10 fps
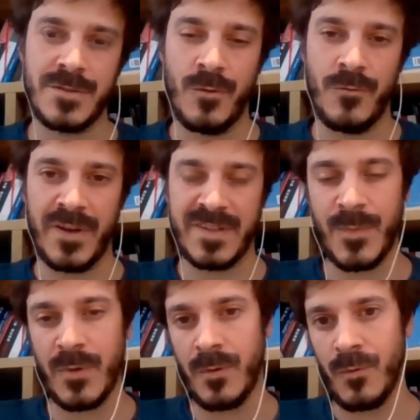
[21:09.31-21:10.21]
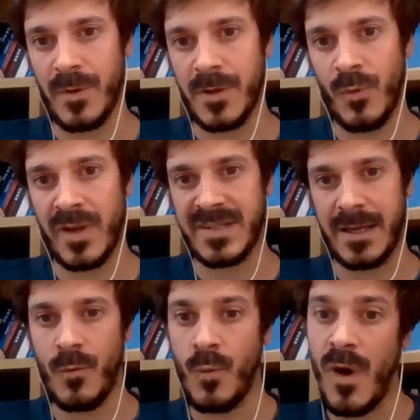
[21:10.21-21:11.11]
So for example, it was like
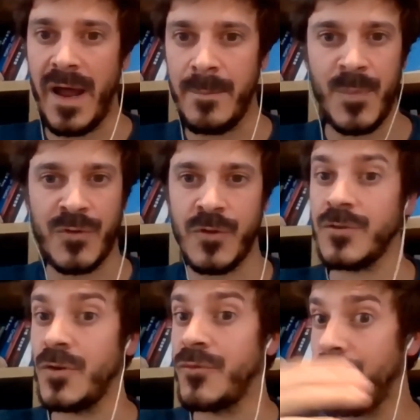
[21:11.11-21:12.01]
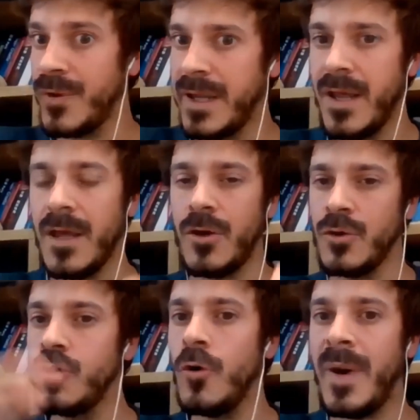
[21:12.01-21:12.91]
1 person out of 3
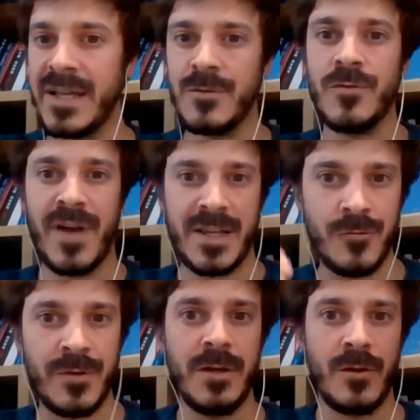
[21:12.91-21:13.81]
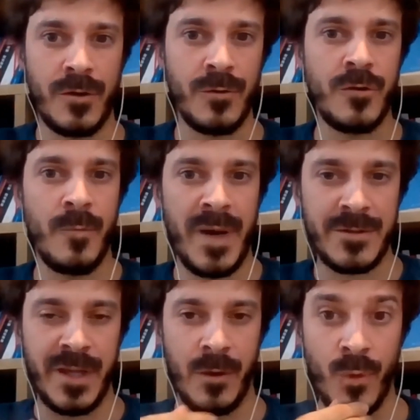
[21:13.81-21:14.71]
could go back to the factory or could go back
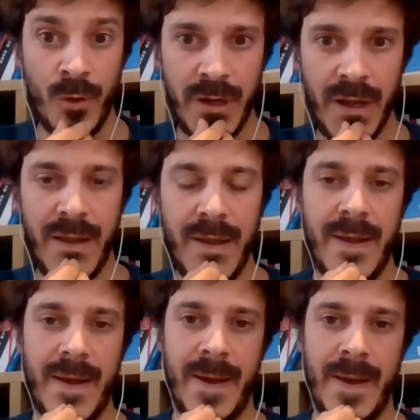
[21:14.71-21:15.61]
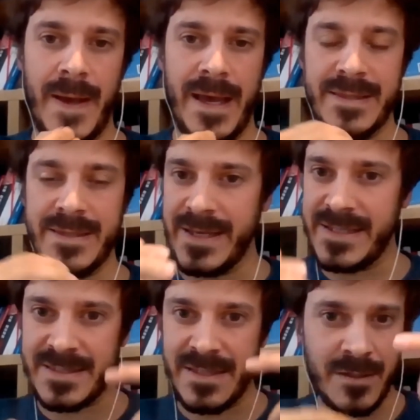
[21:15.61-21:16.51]
to their work, and then it
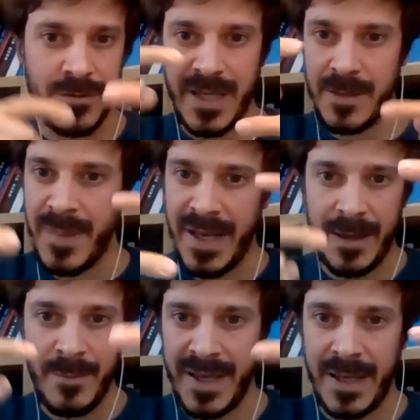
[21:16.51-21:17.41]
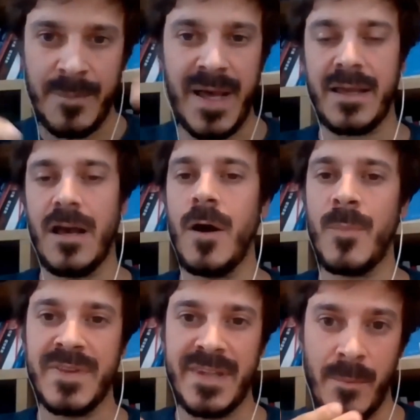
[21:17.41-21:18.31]
started to get back and back and back up
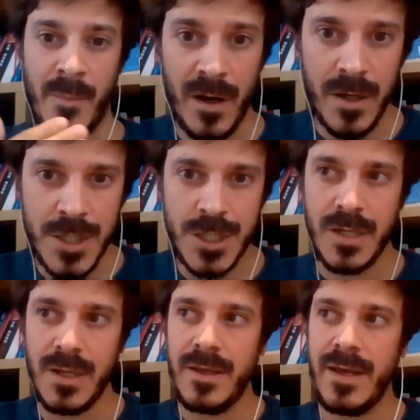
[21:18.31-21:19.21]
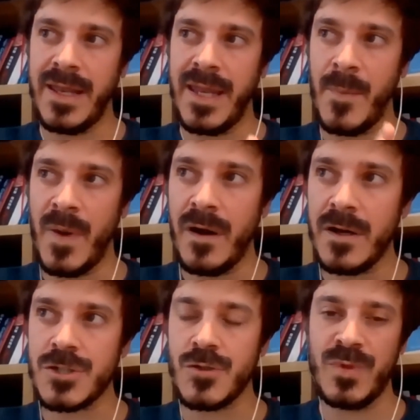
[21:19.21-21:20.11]
until March. And in
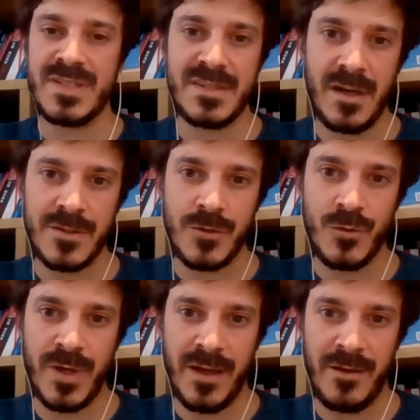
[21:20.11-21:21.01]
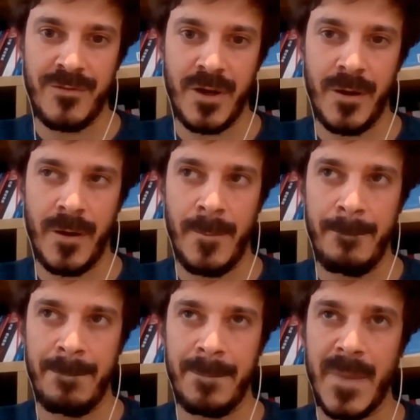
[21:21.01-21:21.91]
March we started to have
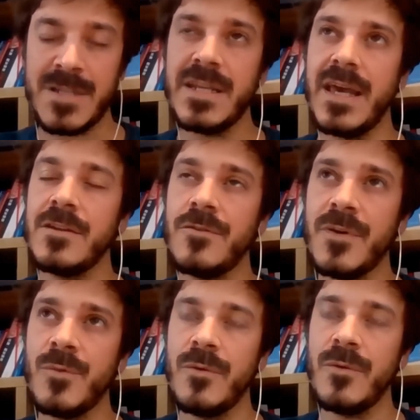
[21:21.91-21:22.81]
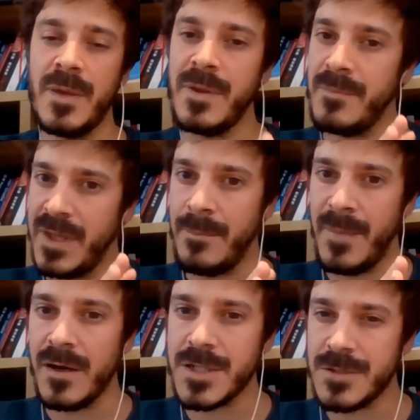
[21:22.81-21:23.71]
at the end of February, maybe
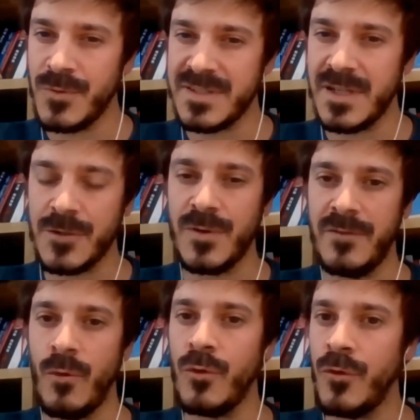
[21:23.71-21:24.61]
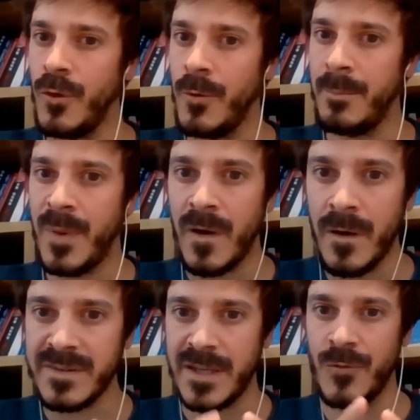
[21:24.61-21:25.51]
March, we started to have all the
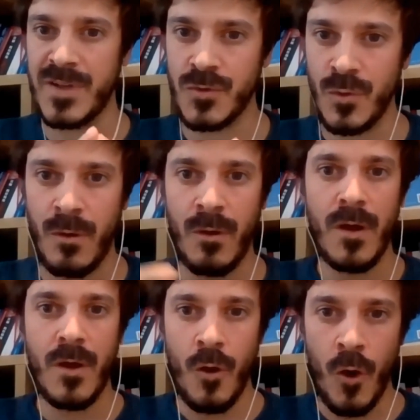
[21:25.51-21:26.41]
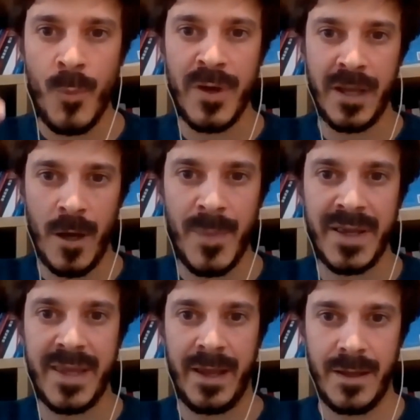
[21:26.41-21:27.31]
bars and restaurants opening up
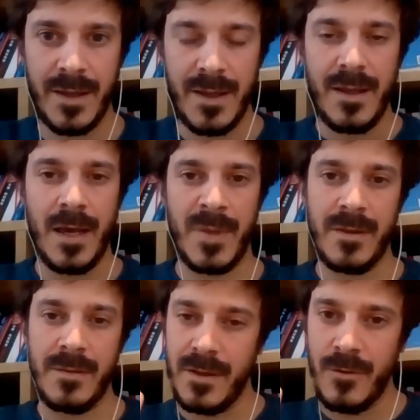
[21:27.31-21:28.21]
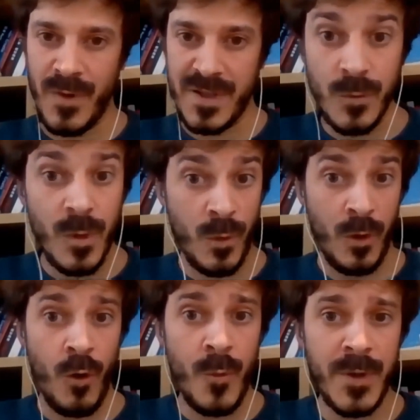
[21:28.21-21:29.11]
again. I mean, restaurants were
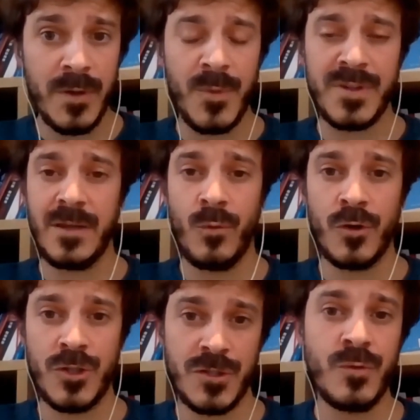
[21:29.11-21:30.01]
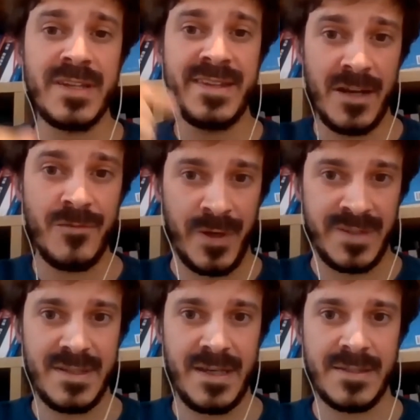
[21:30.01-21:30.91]
open, but they were just doing
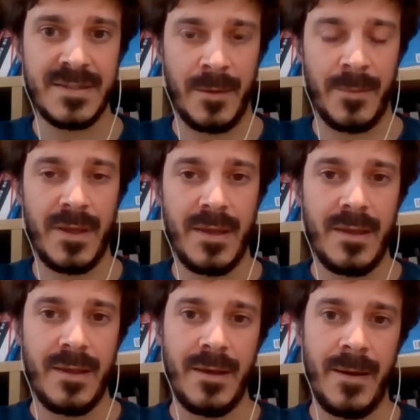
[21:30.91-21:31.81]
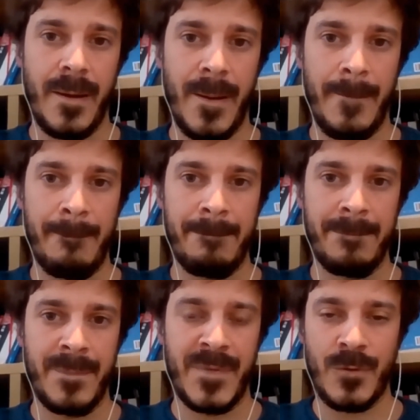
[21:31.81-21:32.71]
deliveries at the time.
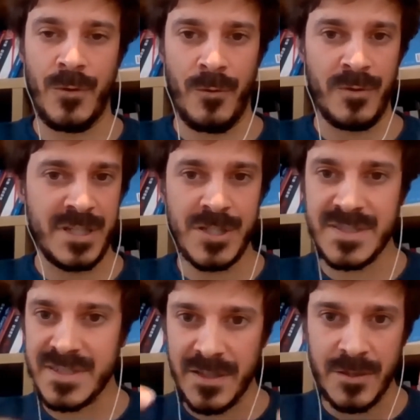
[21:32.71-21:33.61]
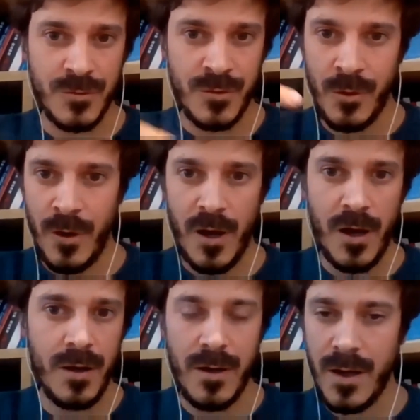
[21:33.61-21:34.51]
So they just started to go
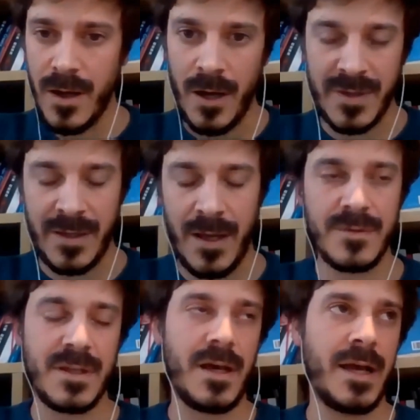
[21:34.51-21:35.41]
out and out.